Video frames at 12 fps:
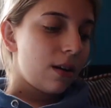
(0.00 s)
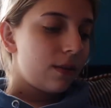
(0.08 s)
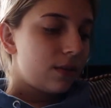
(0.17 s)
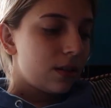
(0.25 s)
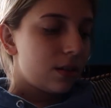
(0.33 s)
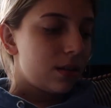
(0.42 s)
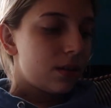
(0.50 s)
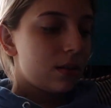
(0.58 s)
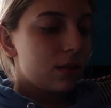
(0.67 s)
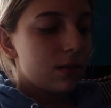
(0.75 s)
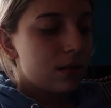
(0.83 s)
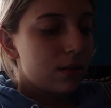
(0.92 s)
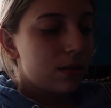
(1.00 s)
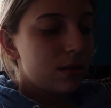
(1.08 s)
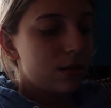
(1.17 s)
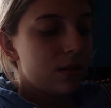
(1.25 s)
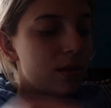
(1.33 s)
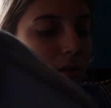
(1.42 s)
I have to
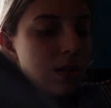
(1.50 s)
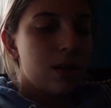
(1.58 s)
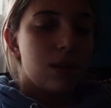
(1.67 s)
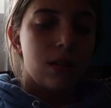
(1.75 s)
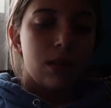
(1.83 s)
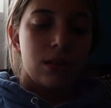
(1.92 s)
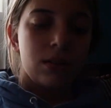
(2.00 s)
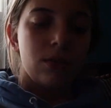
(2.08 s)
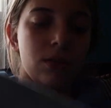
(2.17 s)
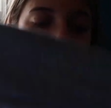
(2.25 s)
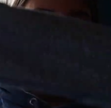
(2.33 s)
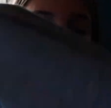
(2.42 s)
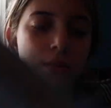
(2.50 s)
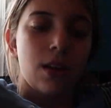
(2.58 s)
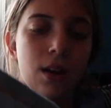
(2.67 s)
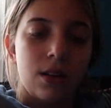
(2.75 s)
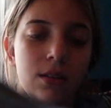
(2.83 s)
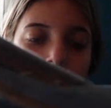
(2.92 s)
do the other
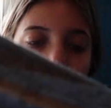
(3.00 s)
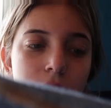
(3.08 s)
side.